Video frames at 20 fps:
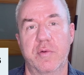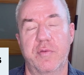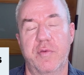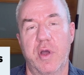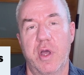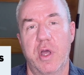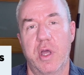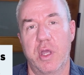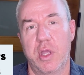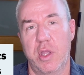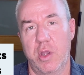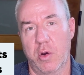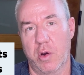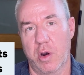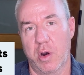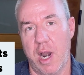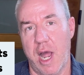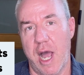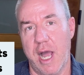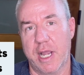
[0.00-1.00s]
your
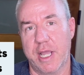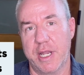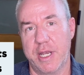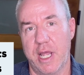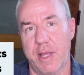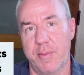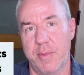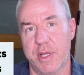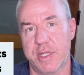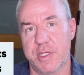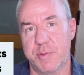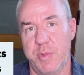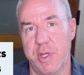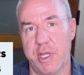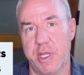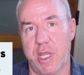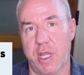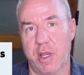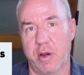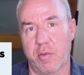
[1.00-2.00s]
academic speaking
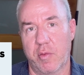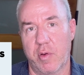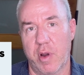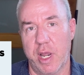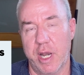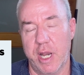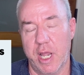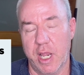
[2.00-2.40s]
and writing,